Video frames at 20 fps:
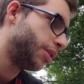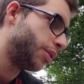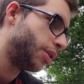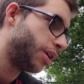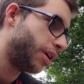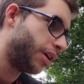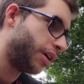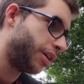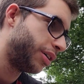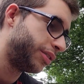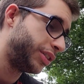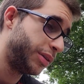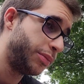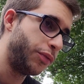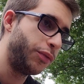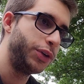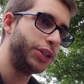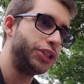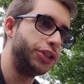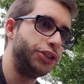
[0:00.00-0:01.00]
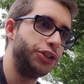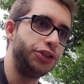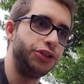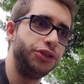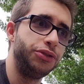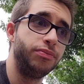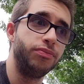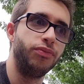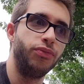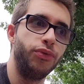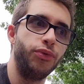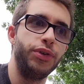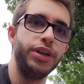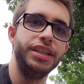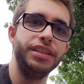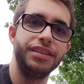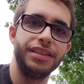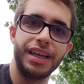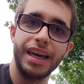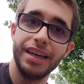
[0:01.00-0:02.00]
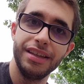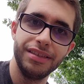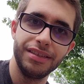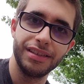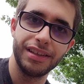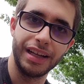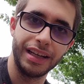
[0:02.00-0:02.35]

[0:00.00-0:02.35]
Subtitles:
some of which are just reskins,